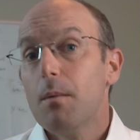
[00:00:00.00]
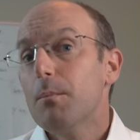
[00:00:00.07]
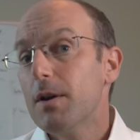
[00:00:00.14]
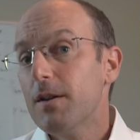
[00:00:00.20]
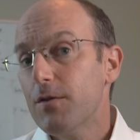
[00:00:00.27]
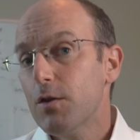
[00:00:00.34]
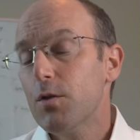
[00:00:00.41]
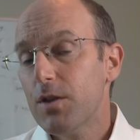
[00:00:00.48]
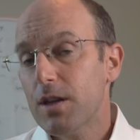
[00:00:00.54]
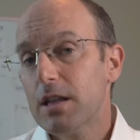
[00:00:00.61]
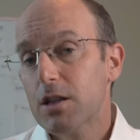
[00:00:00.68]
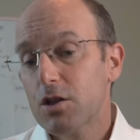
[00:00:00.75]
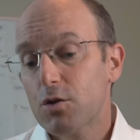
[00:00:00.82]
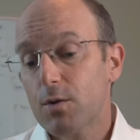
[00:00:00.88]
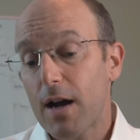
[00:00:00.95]
But if you think
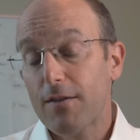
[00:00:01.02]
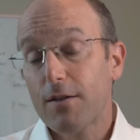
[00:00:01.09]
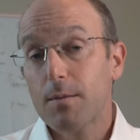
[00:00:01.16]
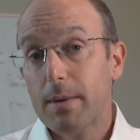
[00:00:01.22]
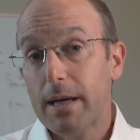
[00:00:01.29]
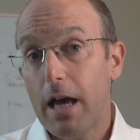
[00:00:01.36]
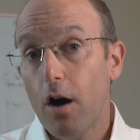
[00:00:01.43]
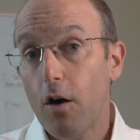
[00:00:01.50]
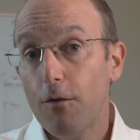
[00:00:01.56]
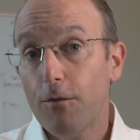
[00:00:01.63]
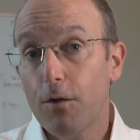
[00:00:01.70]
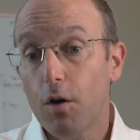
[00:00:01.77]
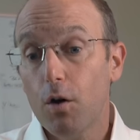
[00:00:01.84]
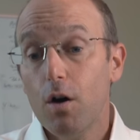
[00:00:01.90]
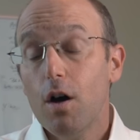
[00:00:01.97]
this graph could be
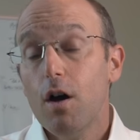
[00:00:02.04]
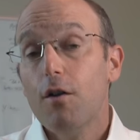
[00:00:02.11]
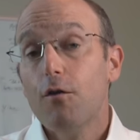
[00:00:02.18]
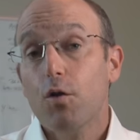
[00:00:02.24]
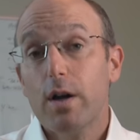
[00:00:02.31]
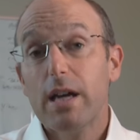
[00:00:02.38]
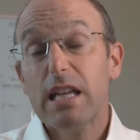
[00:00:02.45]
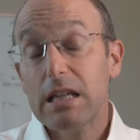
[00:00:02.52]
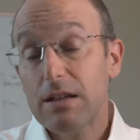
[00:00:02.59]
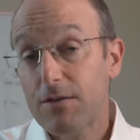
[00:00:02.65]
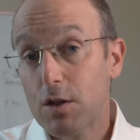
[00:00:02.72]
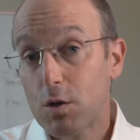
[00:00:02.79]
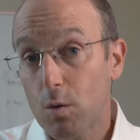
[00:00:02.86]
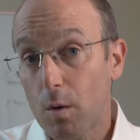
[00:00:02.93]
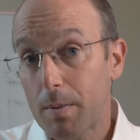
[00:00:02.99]
helpful for
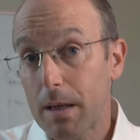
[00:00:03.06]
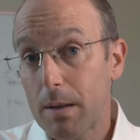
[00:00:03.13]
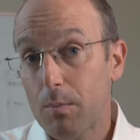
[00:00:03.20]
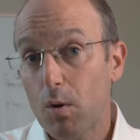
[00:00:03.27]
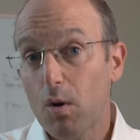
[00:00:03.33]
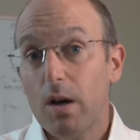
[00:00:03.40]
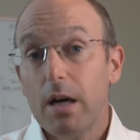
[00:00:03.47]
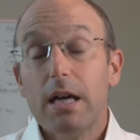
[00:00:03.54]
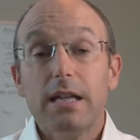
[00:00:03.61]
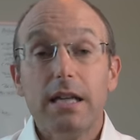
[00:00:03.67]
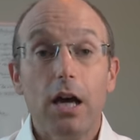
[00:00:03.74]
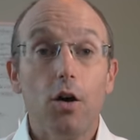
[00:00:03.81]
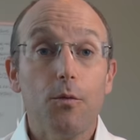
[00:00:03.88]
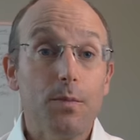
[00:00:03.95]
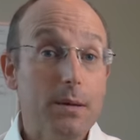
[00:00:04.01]
individual people to
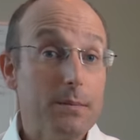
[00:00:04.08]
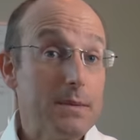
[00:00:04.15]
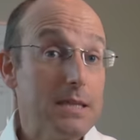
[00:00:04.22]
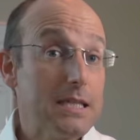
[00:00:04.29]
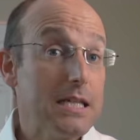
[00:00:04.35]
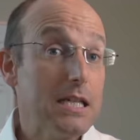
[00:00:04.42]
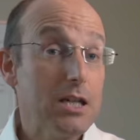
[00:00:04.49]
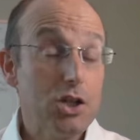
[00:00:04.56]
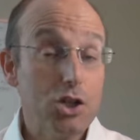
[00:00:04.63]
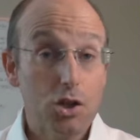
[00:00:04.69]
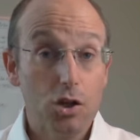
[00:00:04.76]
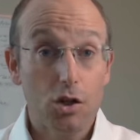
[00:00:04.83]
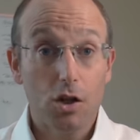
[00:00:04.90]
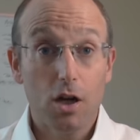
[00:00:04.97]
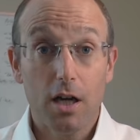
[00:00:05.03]
help them see
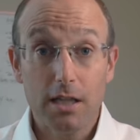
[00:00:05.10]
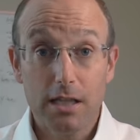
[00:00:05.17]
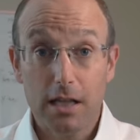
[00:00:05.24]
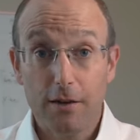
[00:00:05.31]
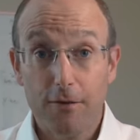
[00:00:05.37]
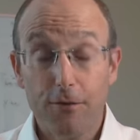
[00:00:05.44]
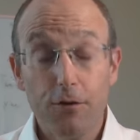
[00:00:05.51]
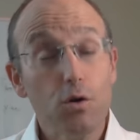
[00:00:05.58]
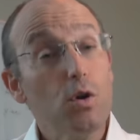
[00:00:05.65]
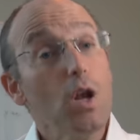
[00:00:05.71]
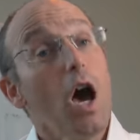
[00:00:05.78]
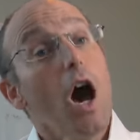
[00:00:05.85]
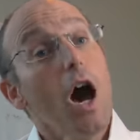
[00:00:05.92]
sugar content of food,